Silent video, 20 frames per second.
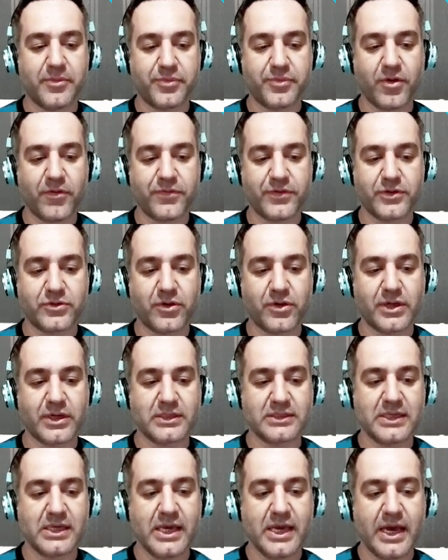profit
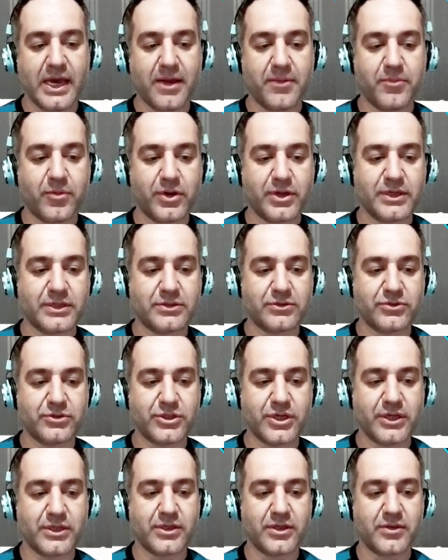targets, and market
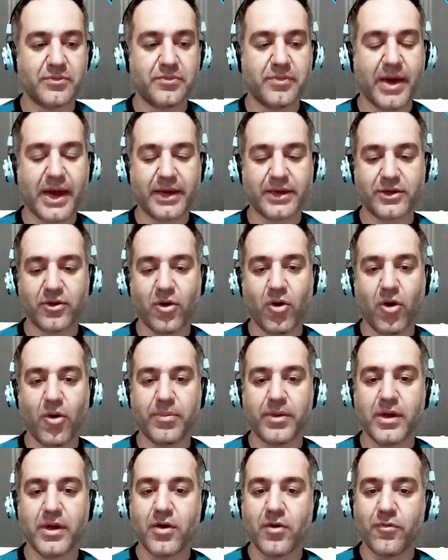rejected back up.